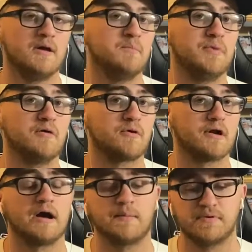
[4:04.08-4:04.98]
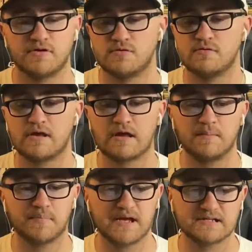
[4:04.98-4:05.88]
But we're going to hop into the
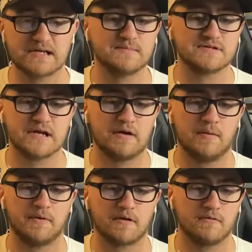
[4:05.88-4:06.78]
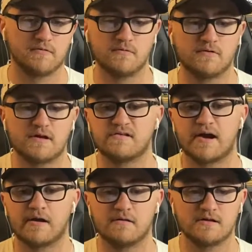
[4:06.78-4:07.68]
Cup paint schemes now. I'm going to go through the
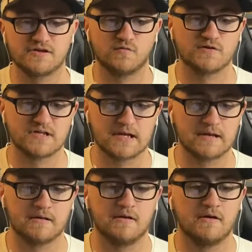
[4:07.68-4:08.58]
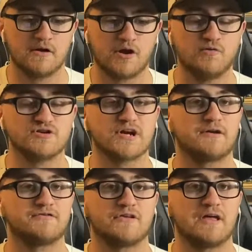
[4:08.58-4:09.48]
entire list once again. Huge shout
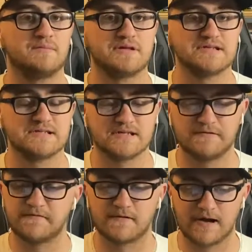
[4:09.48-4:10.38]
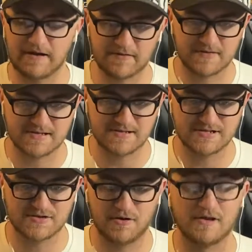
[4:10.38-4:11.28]
out to NBC for having this
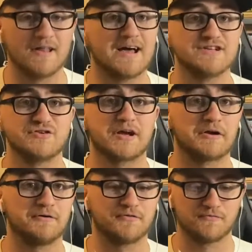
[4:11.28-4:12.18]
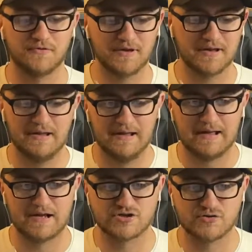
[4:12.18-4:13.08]
list online so I can go through it
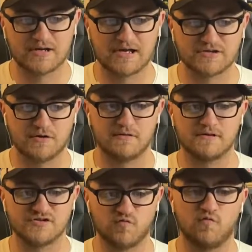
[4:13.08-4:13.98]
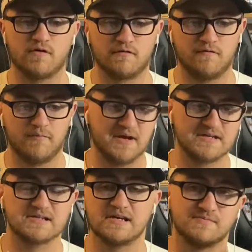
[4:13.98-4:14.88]
and show you guys all these wonderful paint
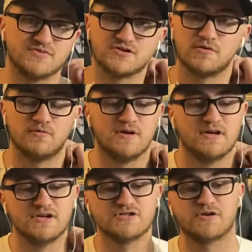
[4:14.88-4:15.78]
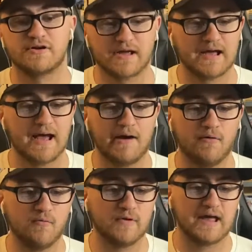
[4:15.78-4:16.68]
schemes. So starting it
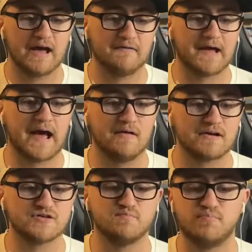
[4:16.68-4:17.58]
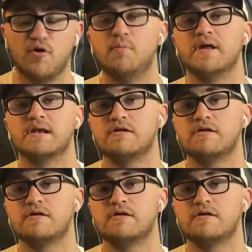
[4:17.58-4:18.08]
out, we have Alex Bowman. He